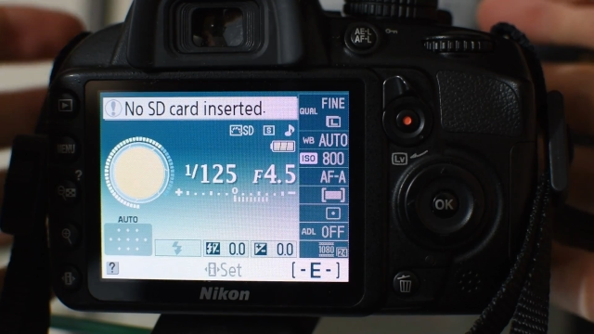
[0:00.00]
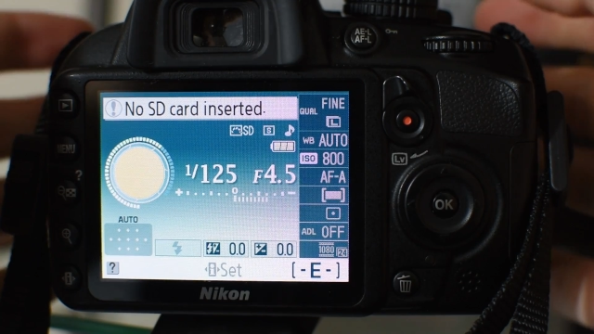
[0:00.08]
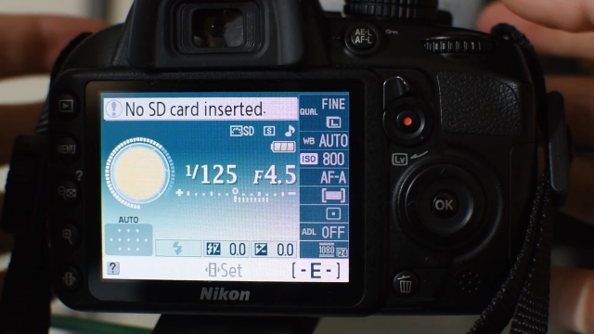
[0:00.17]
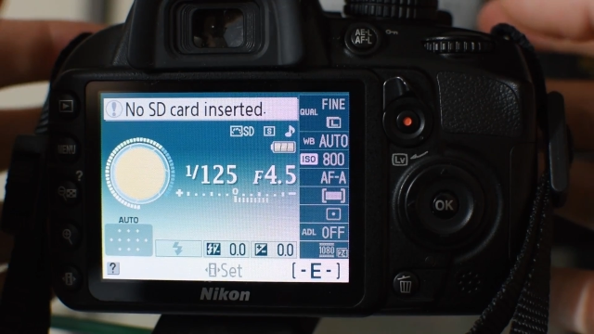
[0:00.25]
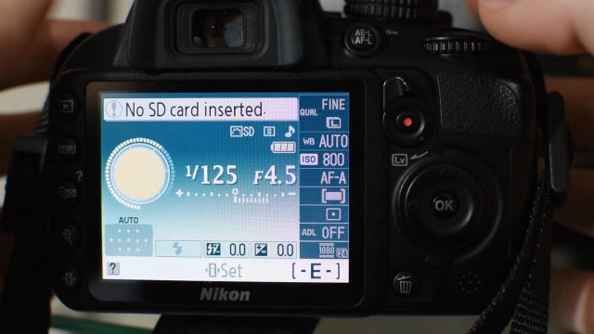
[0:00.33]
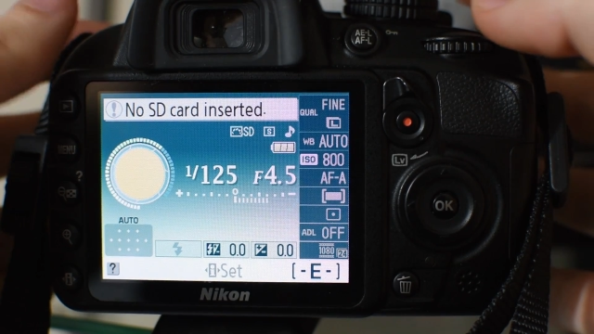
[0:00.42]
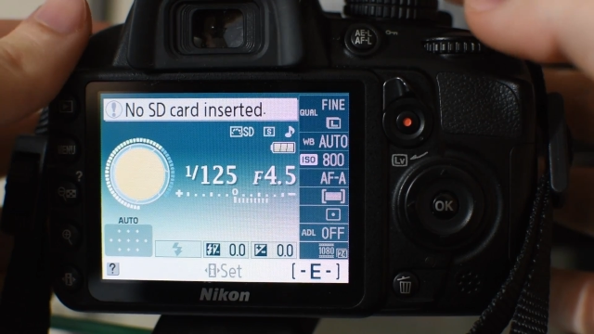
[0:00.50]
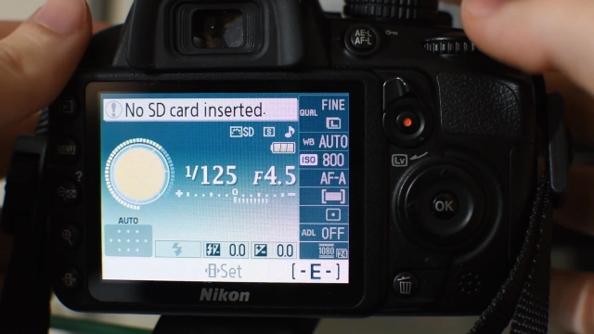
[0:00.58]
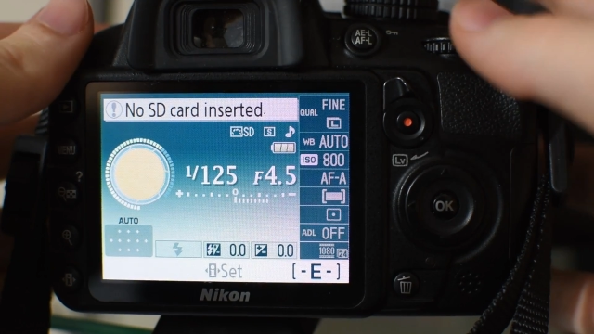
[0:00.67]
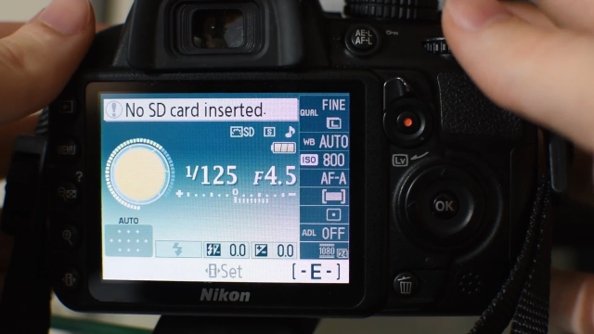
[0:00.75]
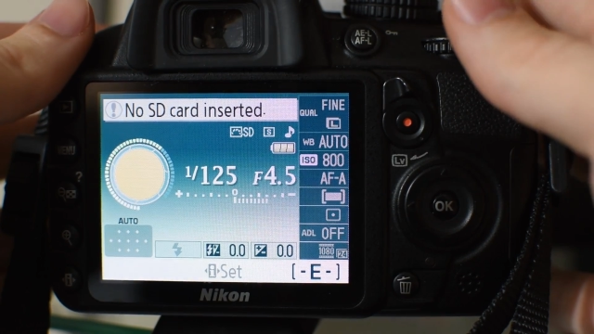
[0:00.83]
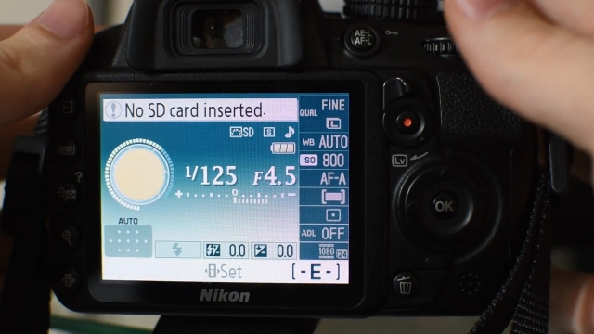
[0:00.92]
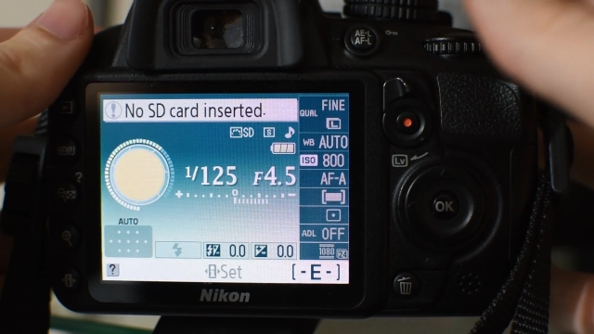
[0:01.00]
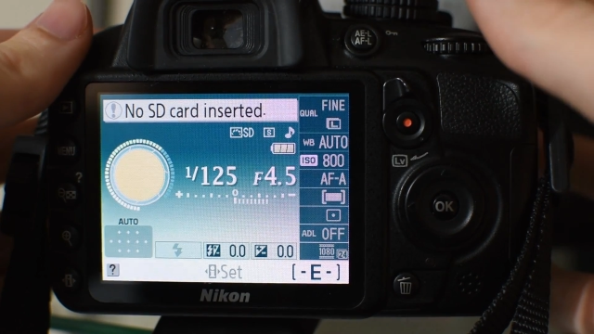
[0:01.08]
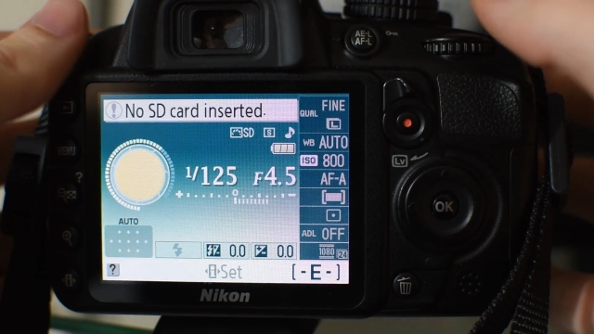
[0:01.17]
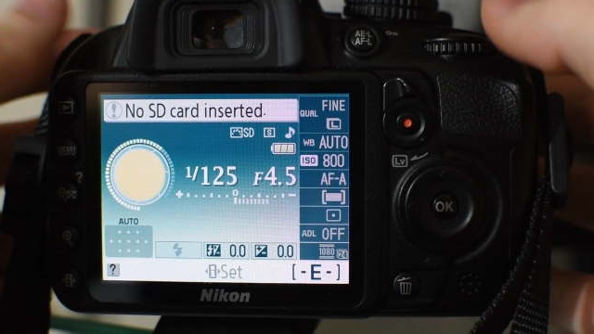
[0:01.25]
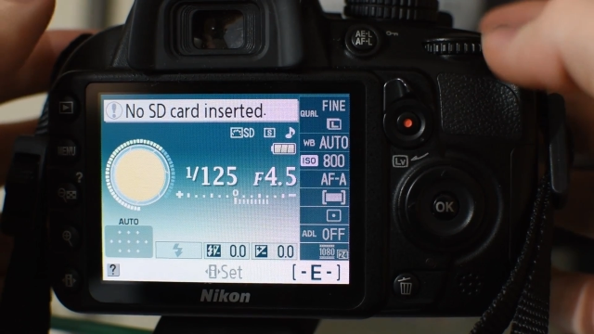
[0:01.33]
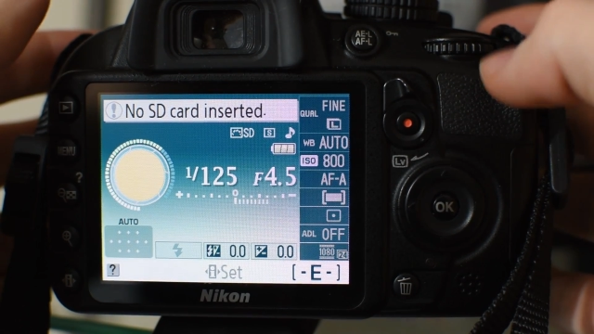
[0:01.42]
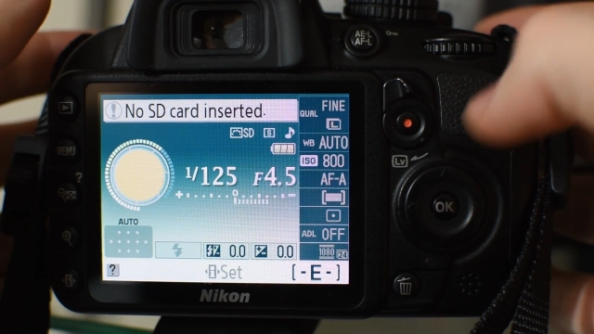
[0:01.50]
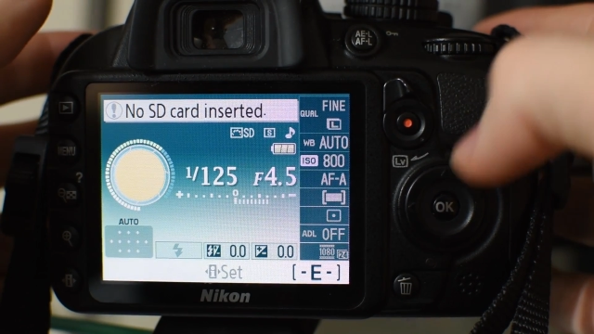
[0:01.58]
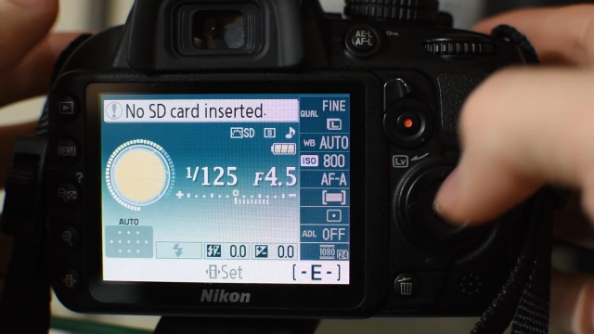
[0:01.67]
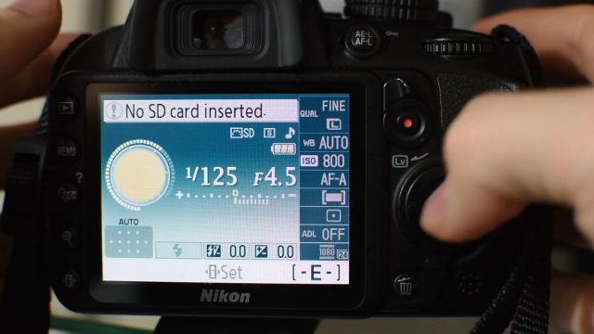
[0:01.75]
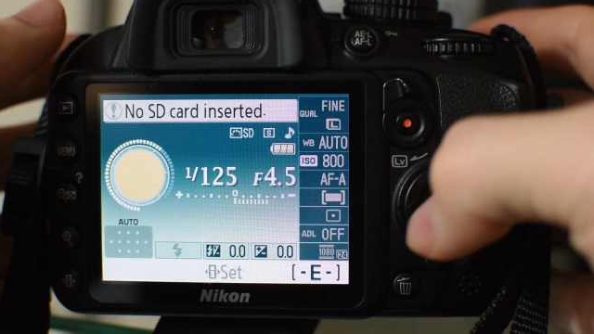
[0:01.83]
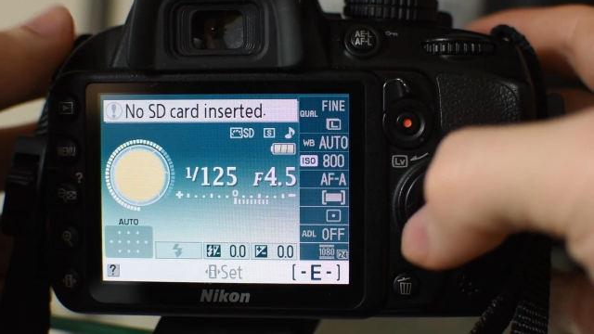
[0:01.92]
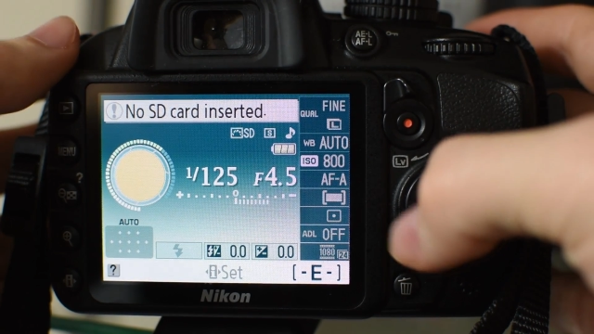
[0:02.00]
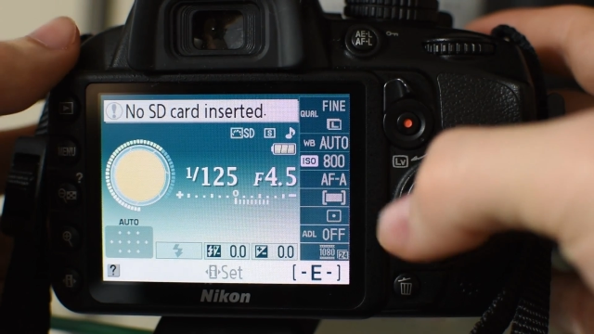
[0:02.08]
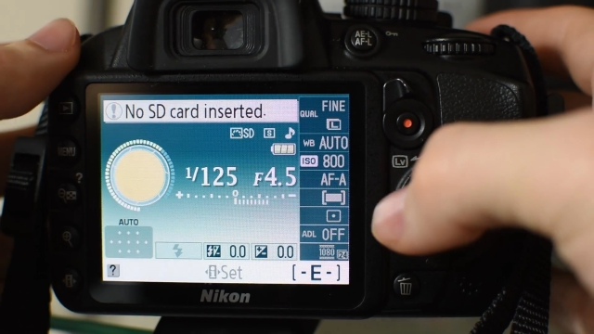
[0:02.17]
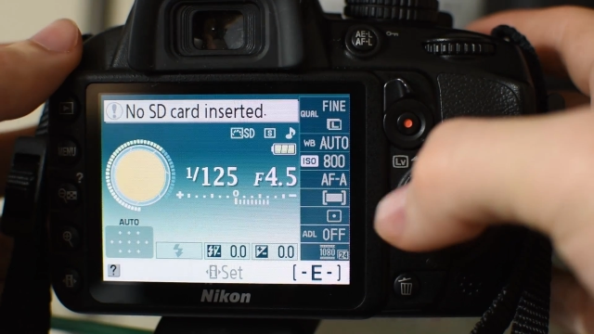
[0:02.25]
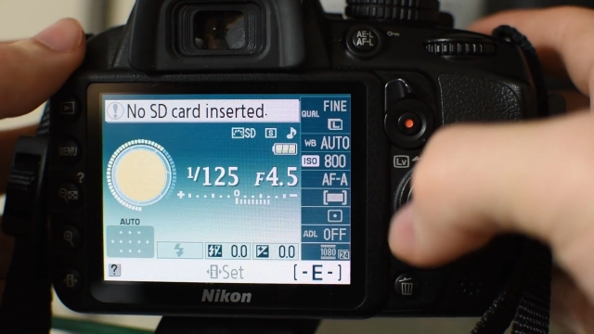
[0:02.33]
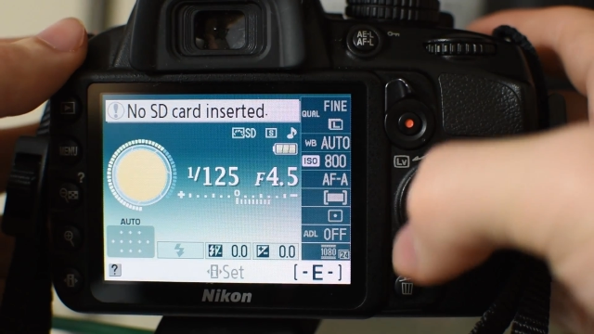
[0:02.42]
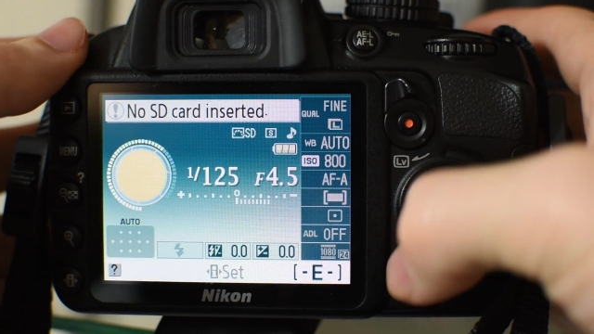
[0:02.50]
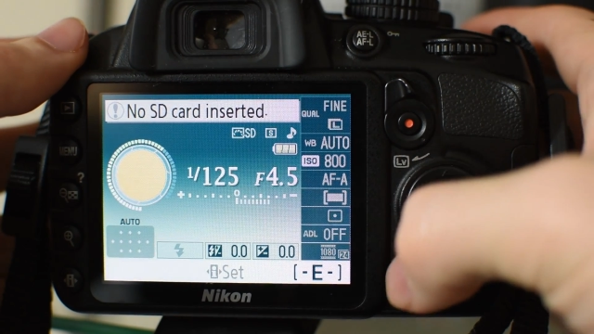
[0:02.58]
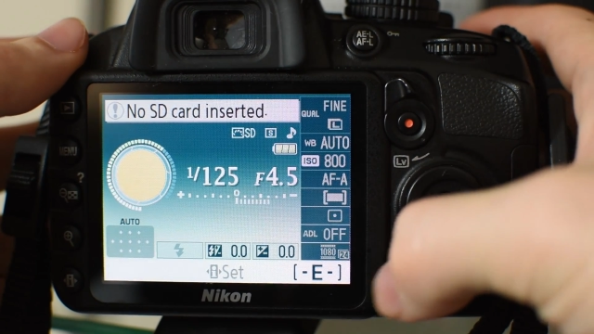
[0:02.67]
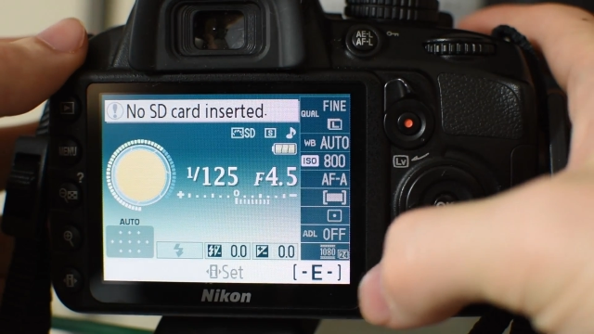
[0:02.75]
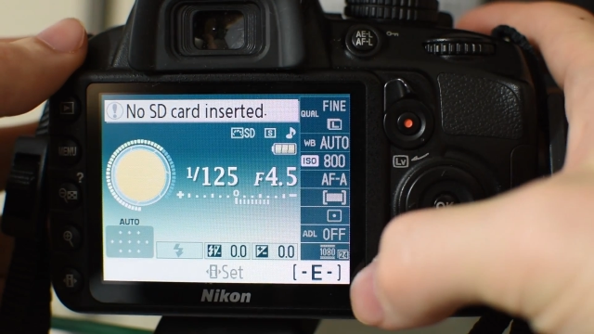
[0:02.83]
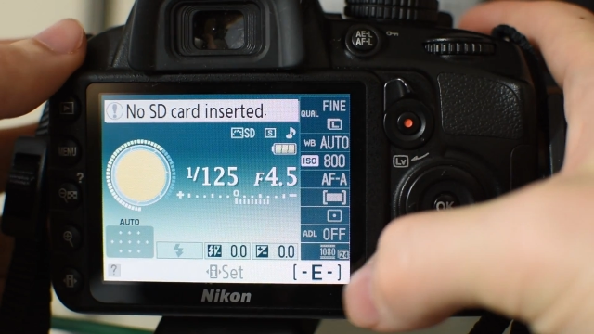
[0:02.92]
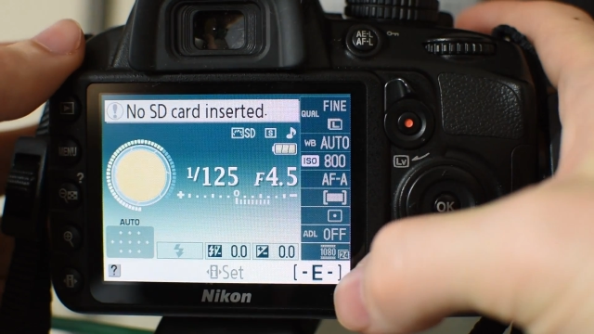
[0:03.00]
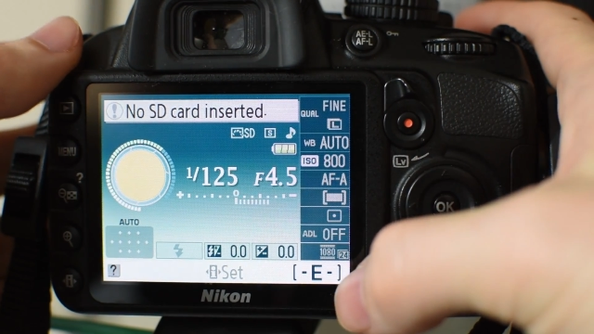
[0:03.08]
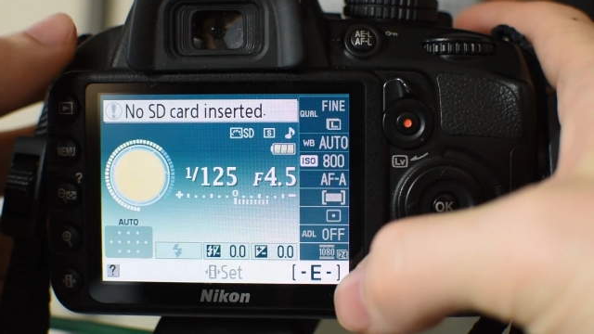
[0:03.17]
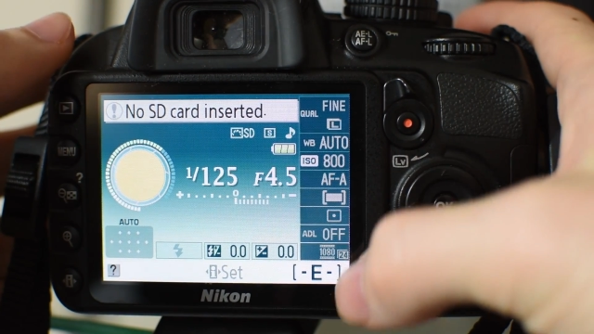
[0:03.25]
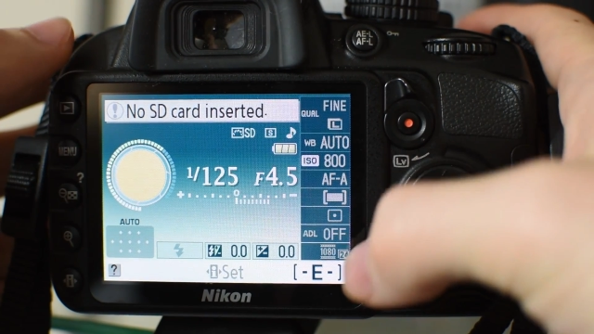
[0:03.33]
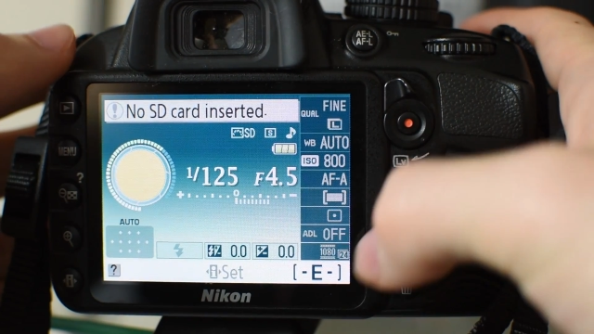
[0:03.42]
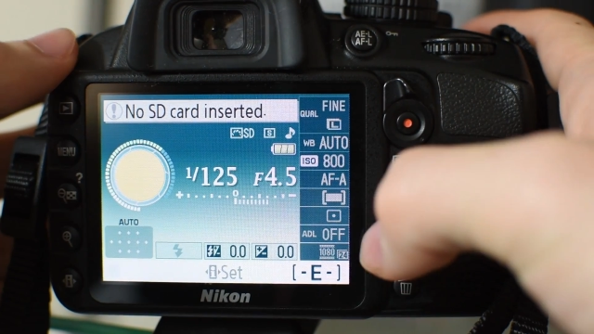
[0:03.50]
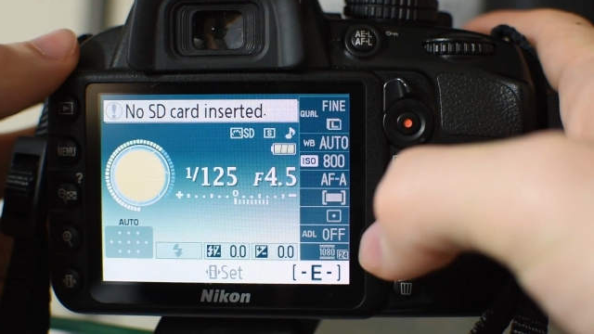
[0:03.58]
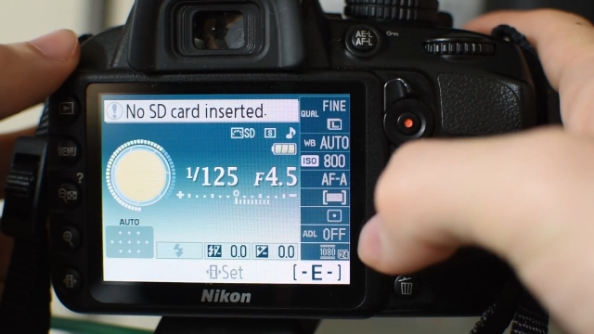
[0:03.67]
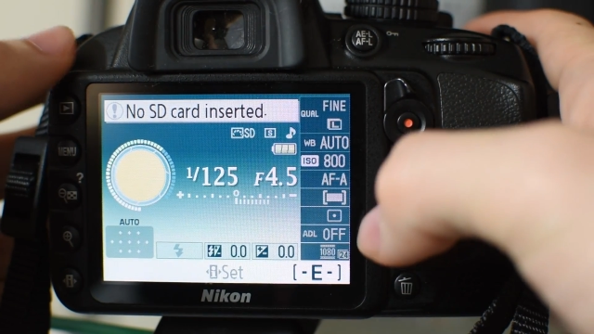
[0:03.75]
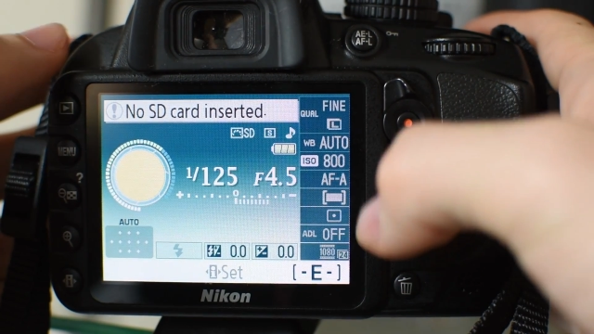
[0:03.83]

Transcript: Nobody's mouth can be seen.